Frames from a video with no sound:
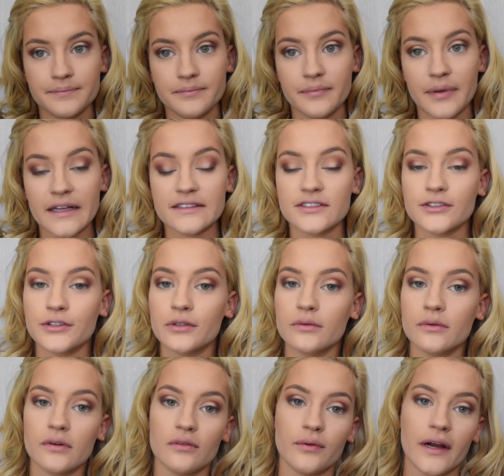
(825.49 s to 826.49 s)

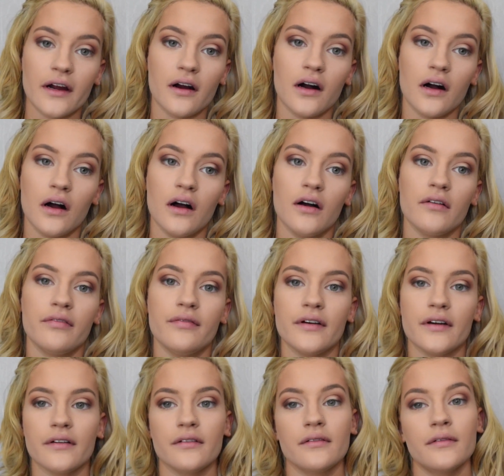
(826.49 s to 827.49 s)
pencil will wear off
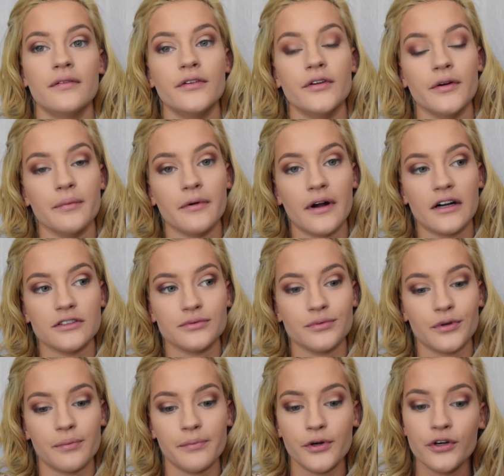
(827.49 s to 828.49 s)
and your brows
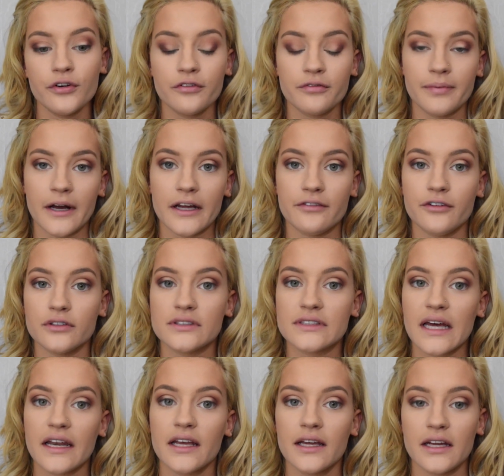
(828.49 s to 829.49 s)
will move, but if you
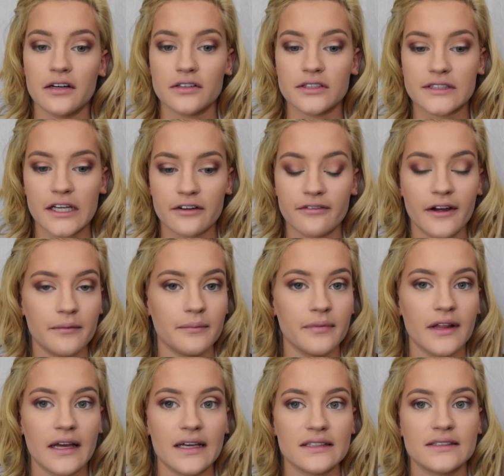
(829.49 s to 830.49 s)
set it, it'll stay right in
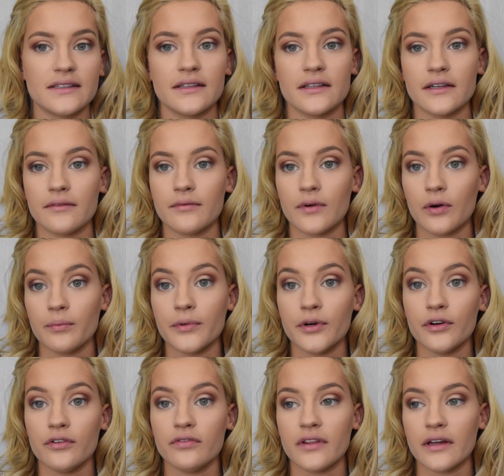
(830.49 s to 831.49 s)
place. They won't
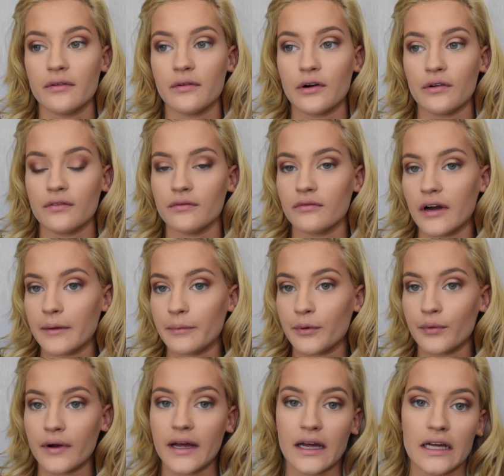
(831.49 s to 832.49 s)
move, they won't wipe
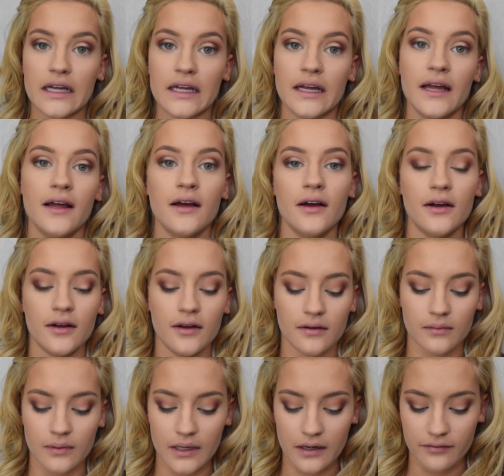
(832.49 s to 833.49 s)
away,
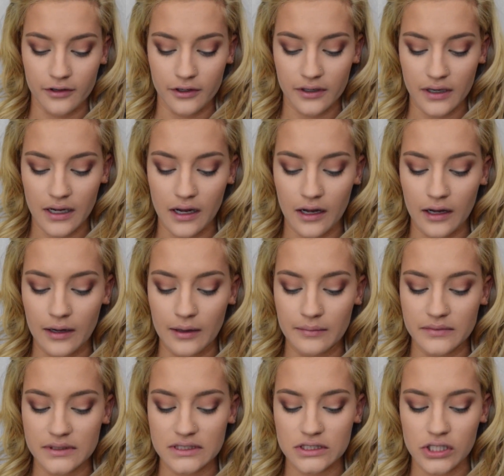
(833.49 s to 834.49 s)
whatever.
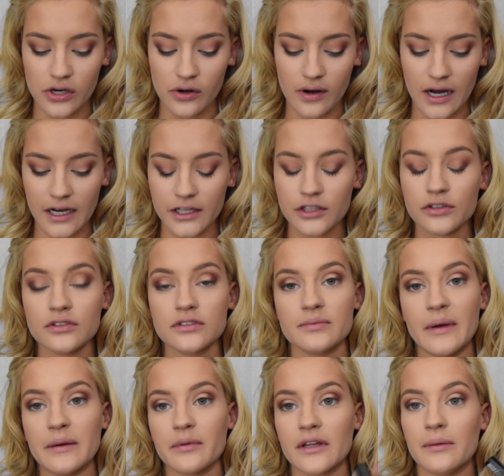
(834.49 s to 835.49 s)
So I use
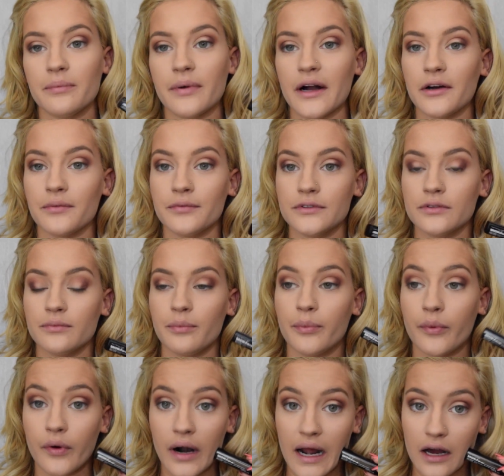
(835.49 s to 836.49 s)
Maybelline
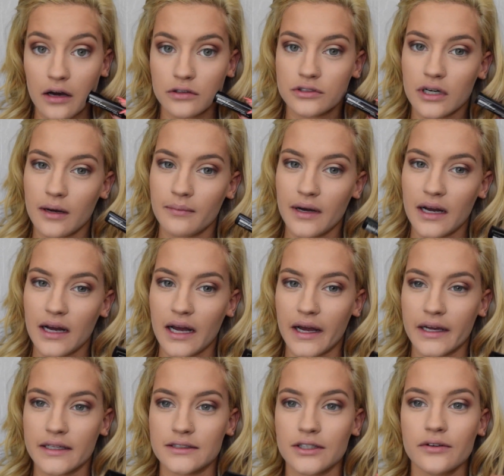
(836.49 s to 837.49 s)
Brow Drama.
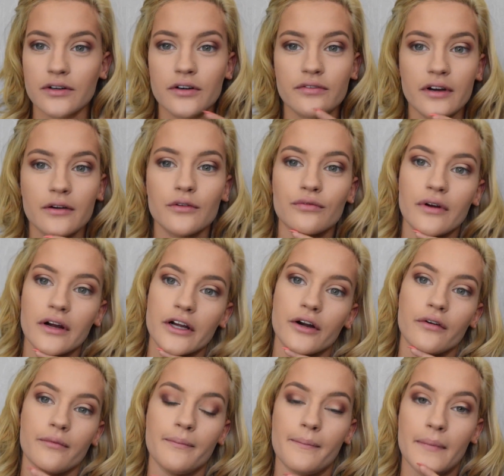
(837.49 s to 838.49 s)
I don't know if I would
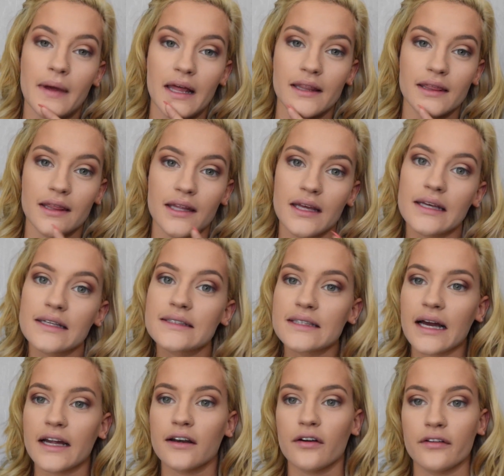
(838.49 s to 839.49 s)
recommend this.
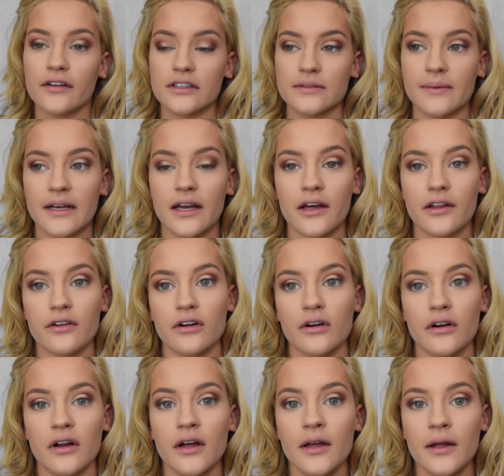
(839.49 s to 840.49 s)
I know there's many
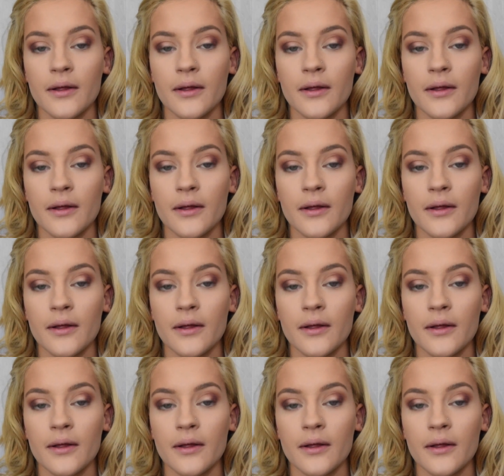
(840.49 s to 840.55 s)
other